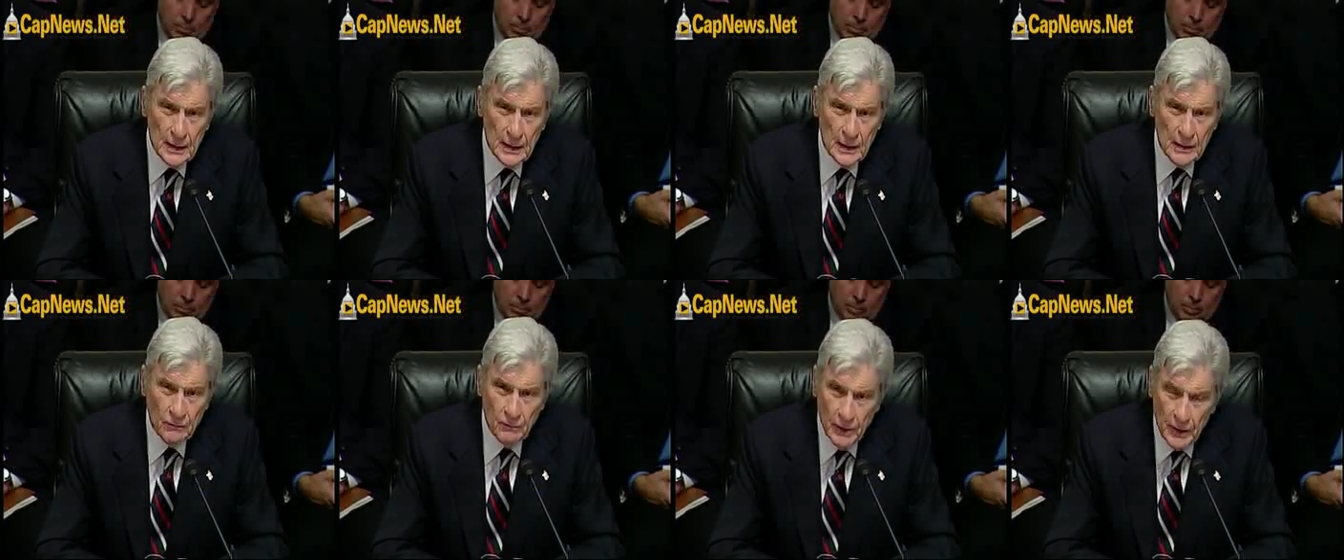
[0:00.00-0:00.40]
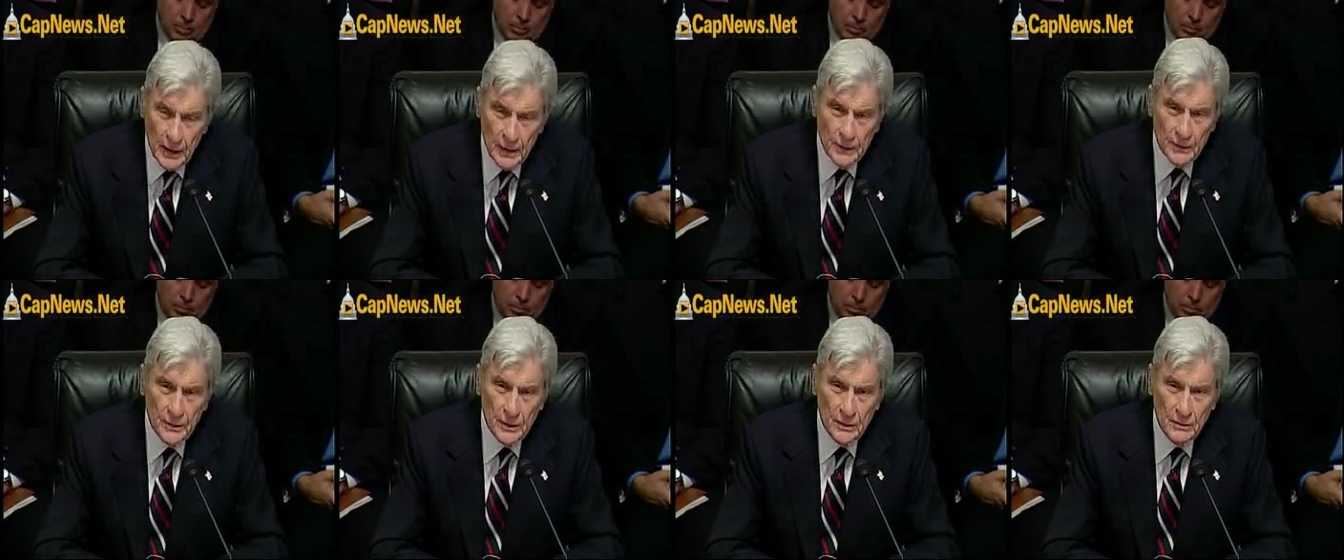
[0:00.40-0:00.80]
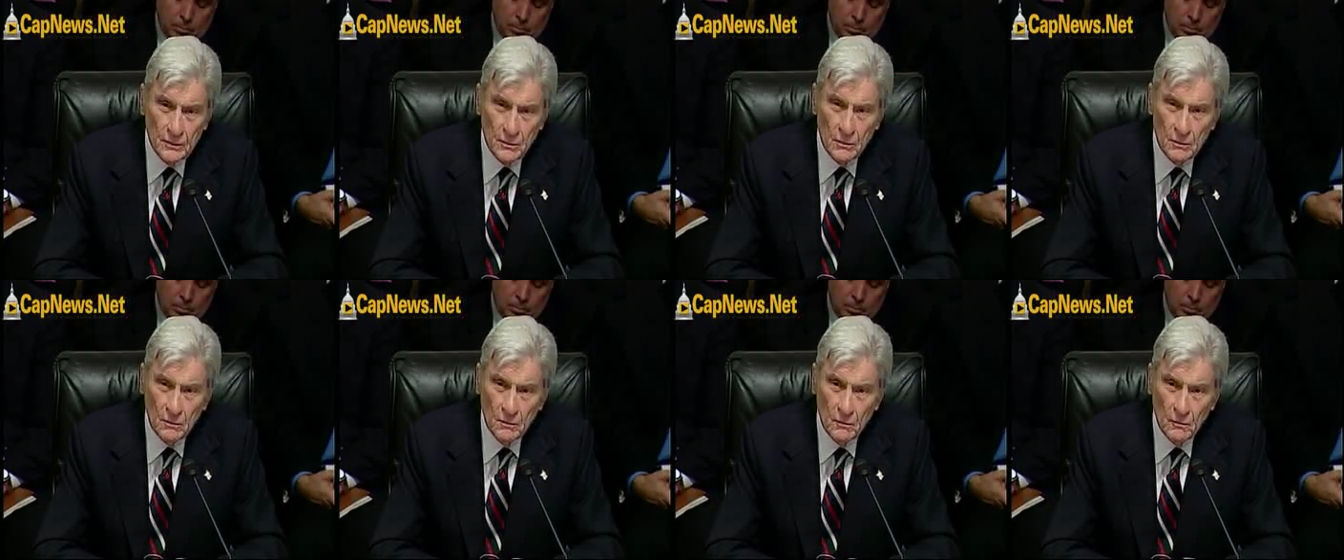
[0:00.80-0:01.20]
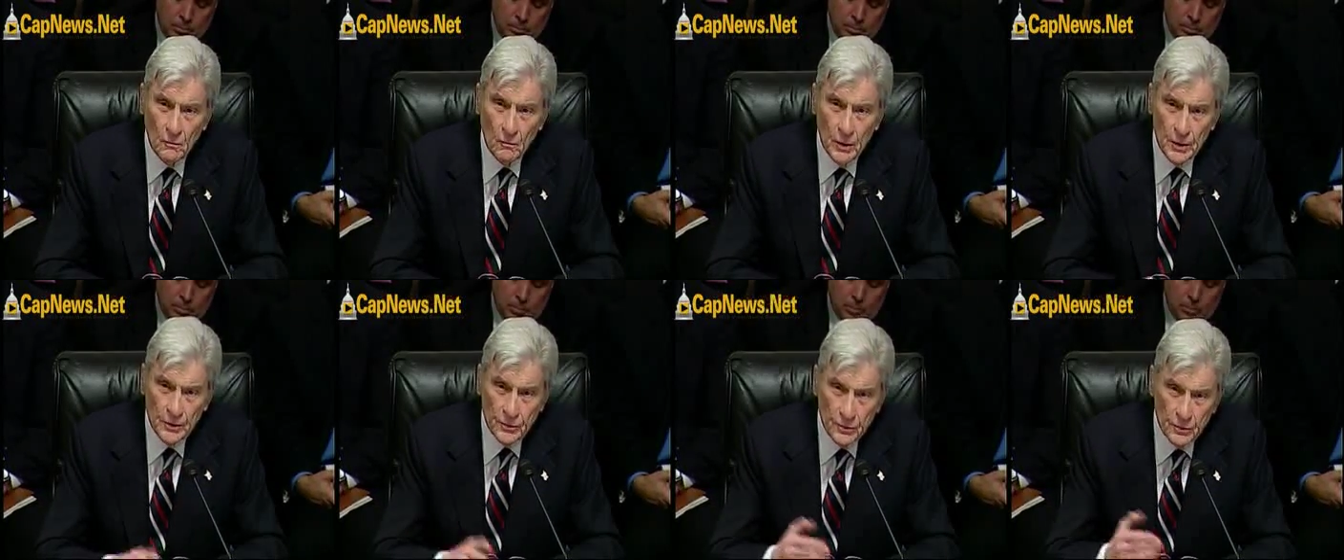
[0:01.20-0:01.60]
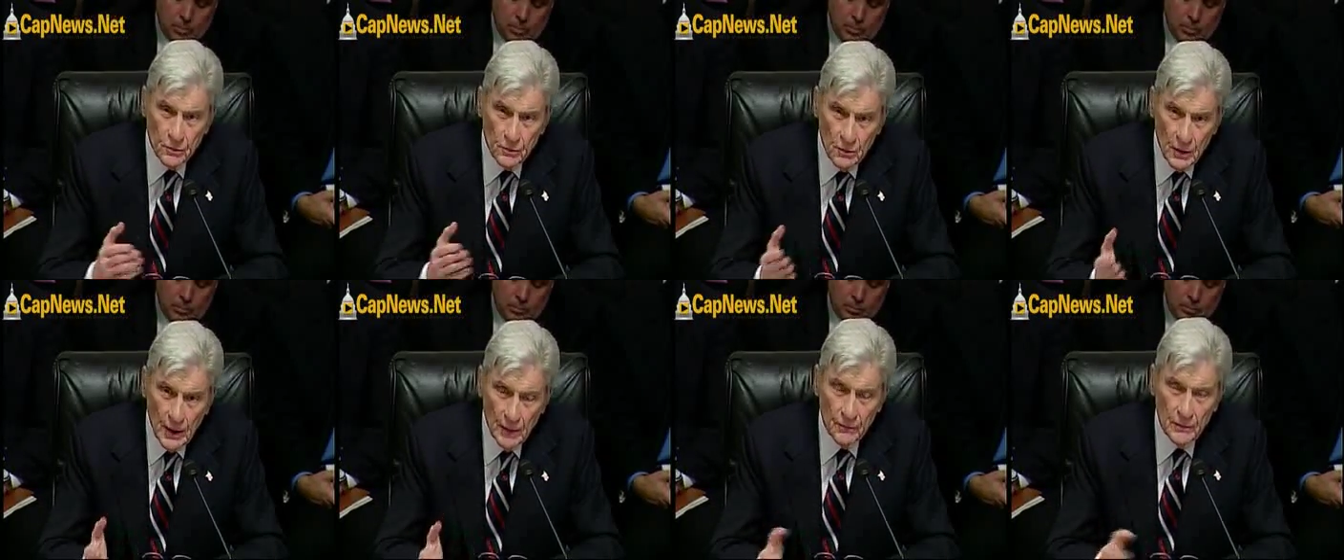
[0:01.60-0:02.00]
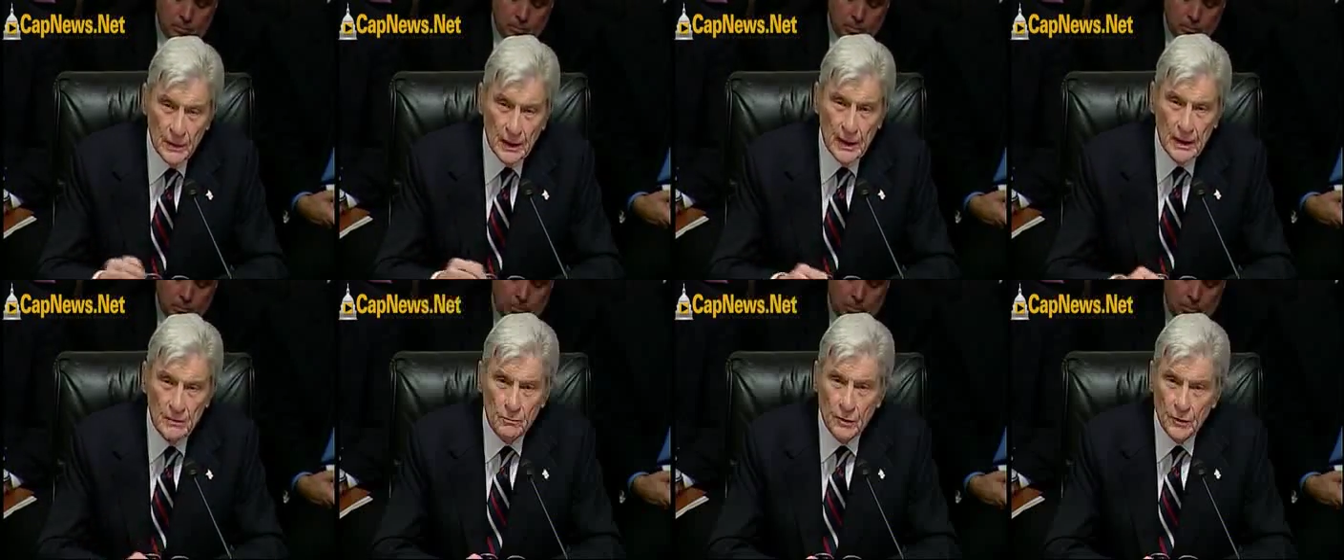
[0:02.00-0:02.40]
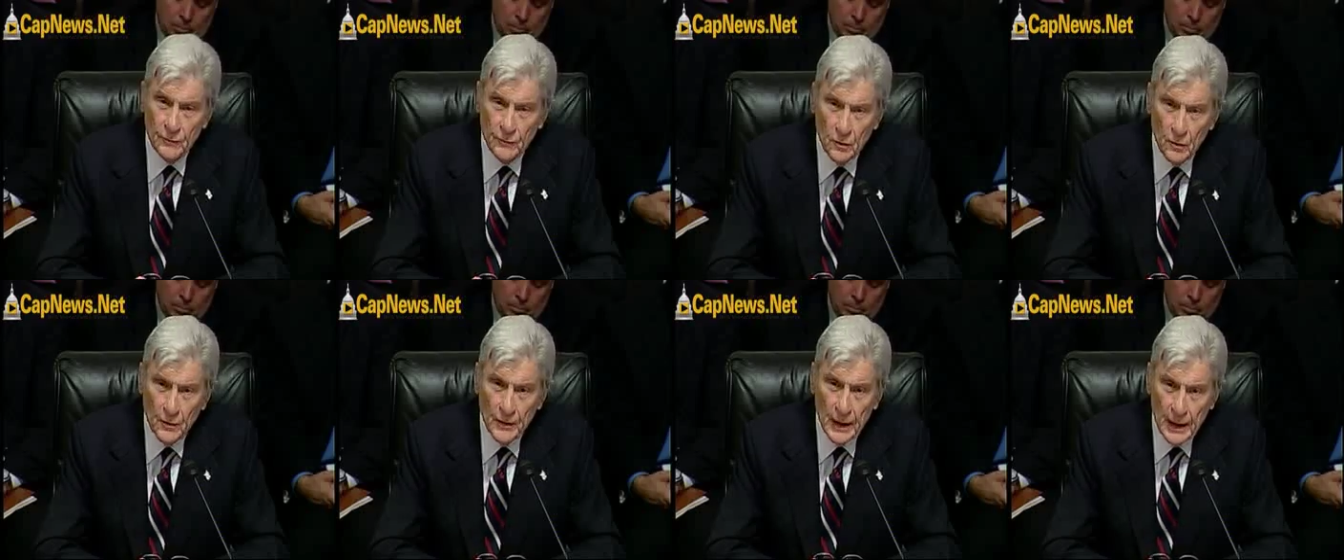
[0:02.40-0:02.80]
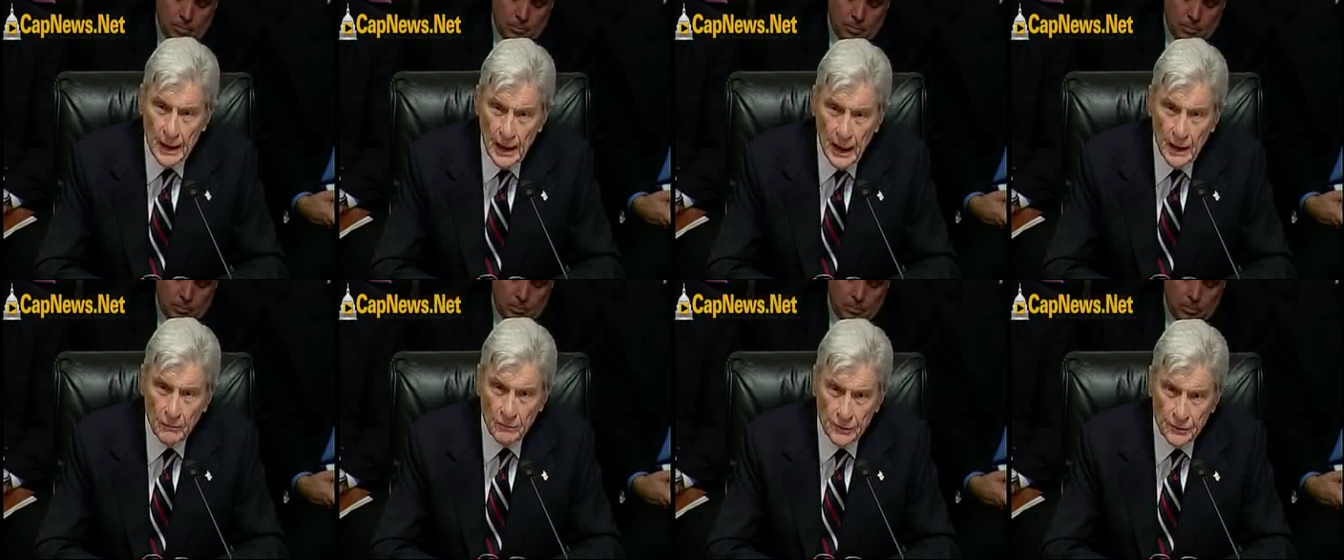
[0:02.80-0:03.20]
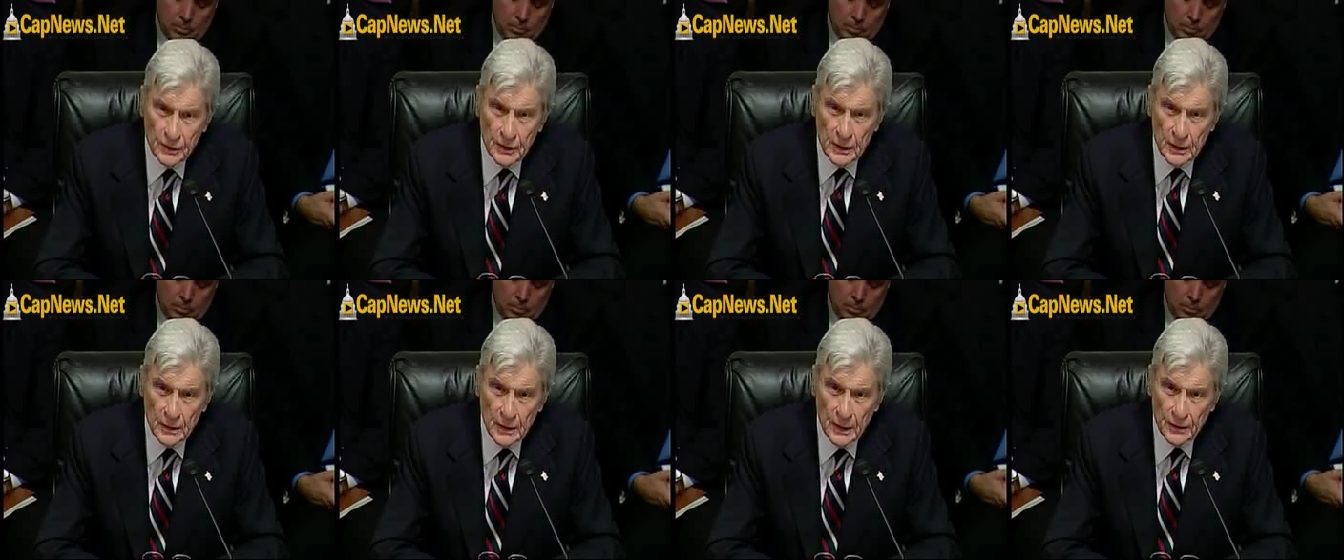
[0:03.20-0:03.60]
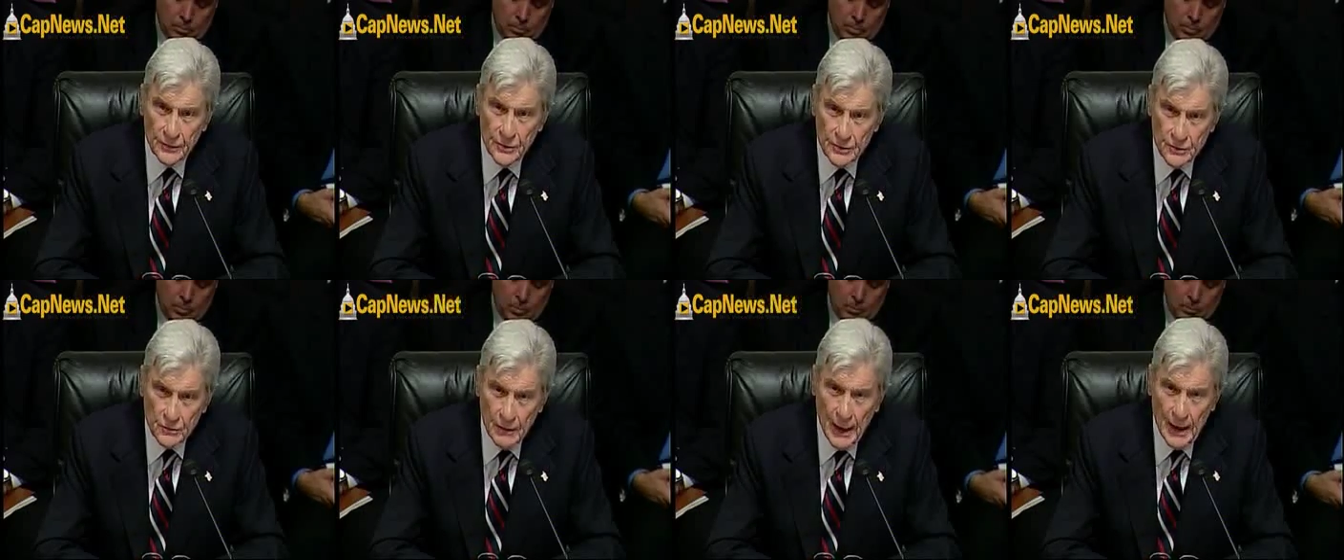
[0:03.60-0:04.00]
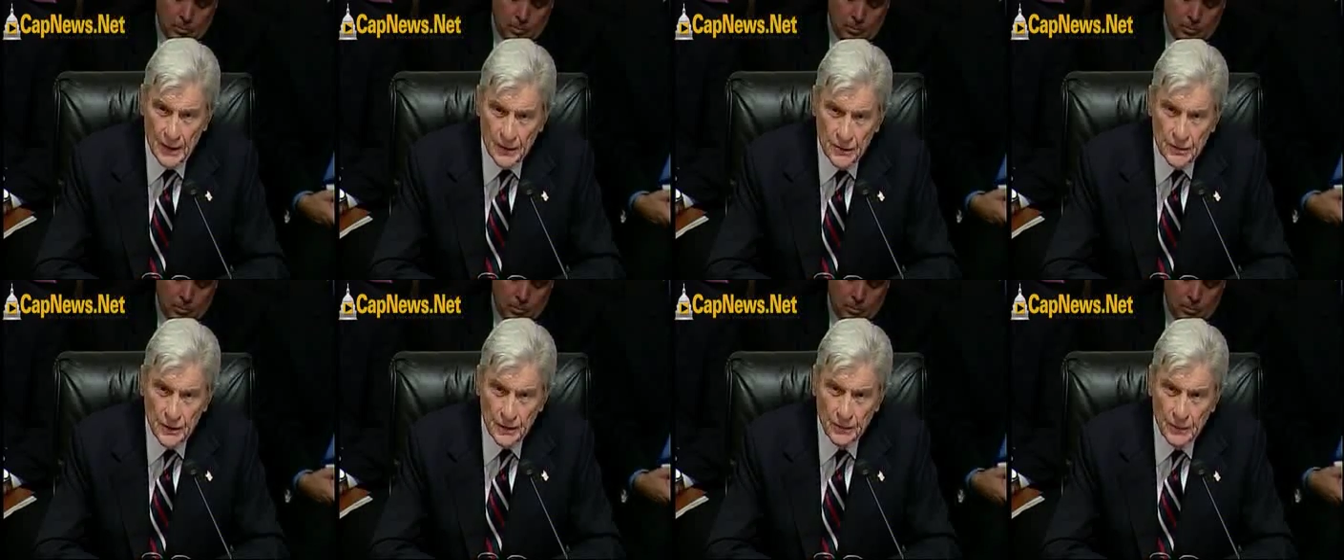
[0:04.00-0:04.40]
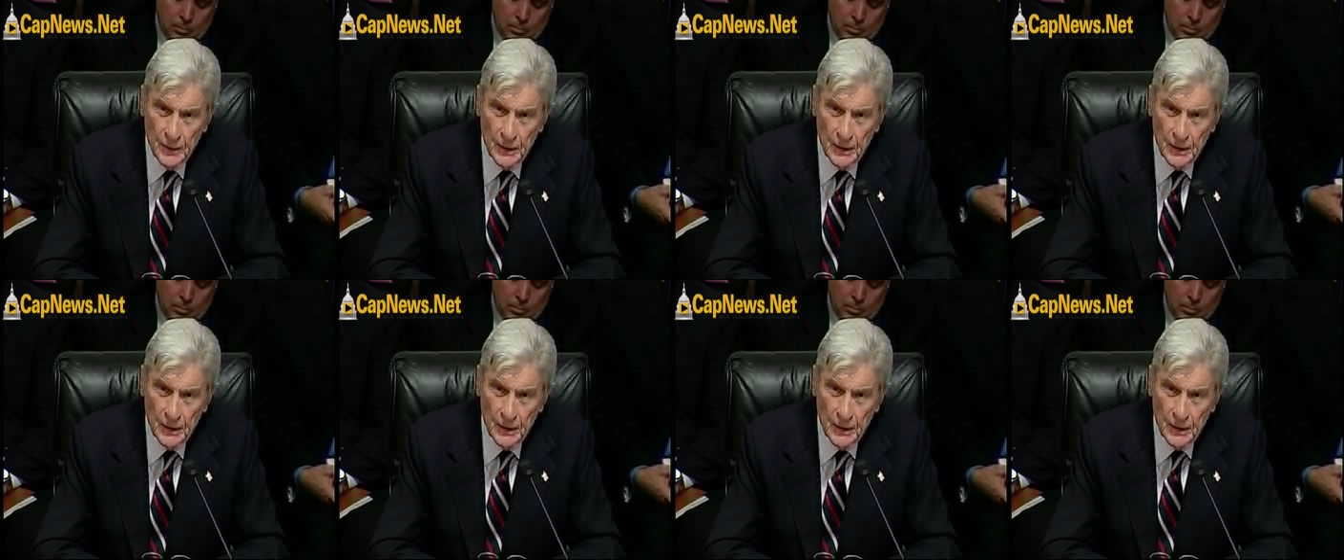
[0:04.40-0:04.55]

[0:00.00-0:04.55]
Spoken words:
if we continue what you have laid before the Congress here as a strategy,